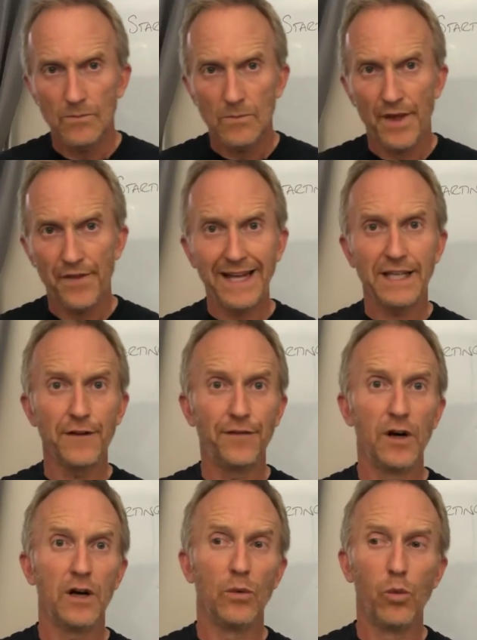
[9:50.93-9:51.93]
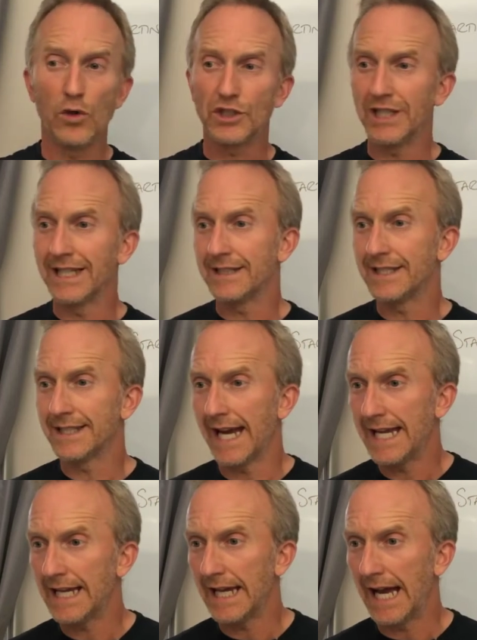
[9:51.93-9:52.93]
thank you for watching
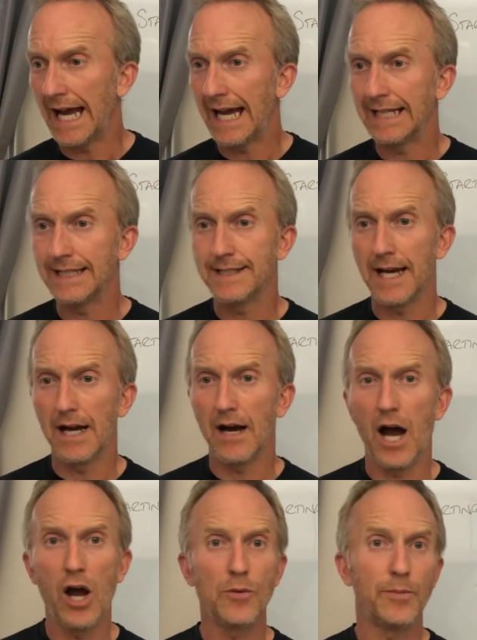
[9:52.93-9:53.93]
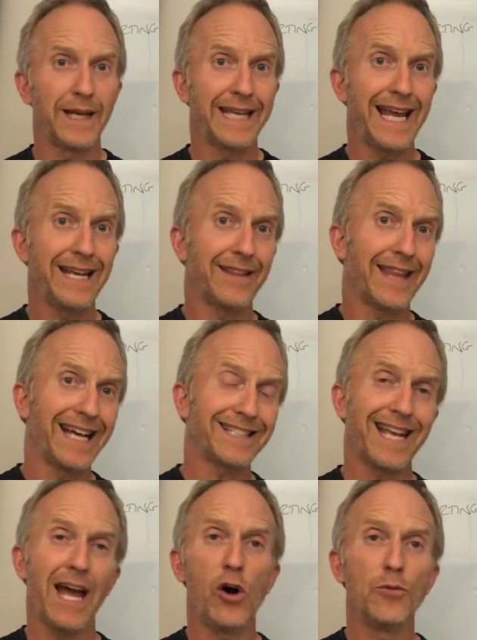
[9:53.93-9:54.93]
today, and I hope again that's
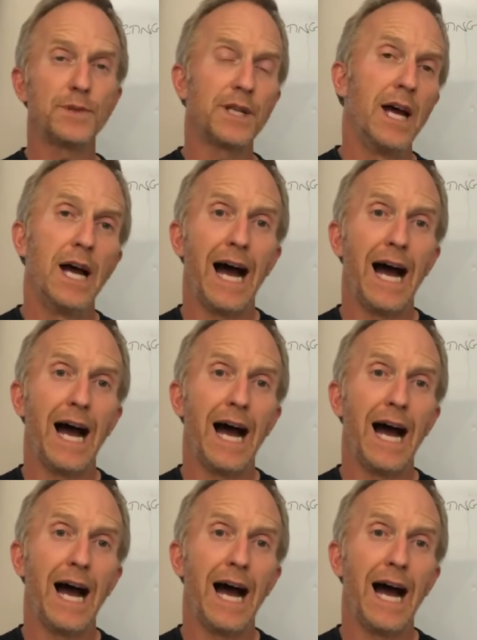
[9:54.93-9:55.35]
helped.